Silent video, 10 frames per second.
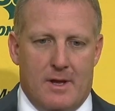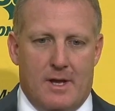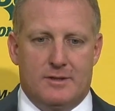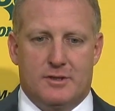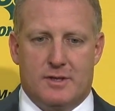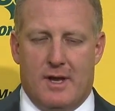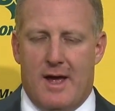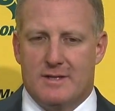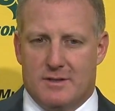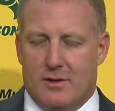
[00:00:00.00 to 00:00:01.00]
He just
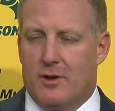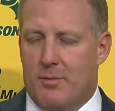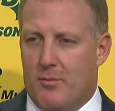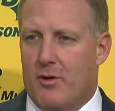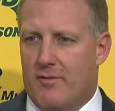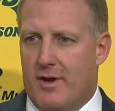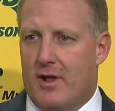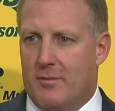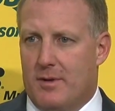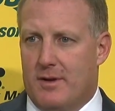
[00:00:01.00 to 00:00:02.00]
adds a little bit more of an
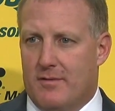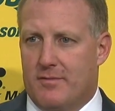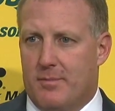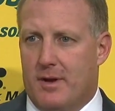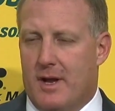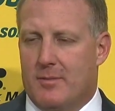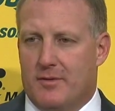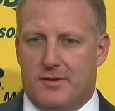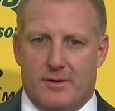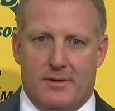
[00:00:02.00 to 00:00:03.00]
element of being
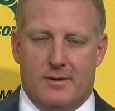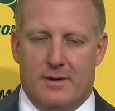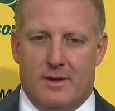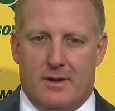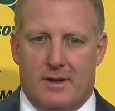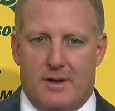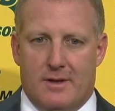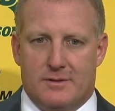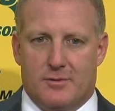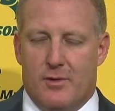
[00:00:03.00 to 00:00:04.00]
able to
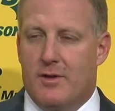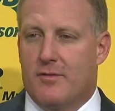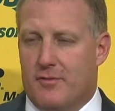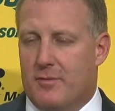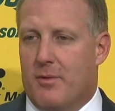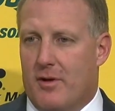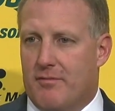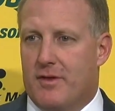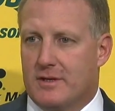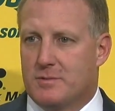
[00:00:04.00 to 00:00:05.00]
uh, to run the football
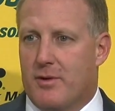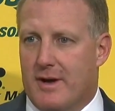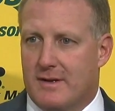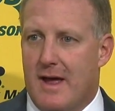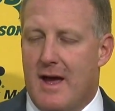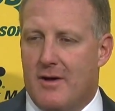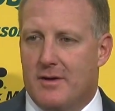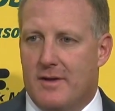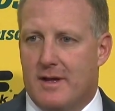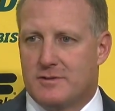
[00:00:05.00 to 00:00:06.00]
if things break down,
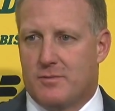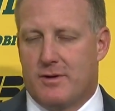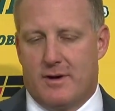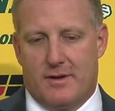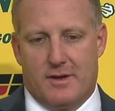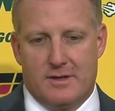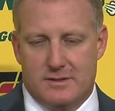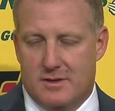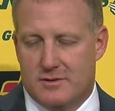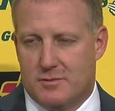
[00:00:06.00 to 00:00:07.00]
and that's where I think
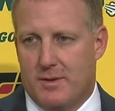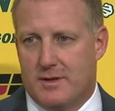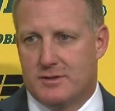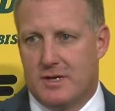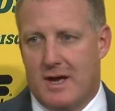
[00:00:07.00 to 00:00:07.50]
he's done a tremendous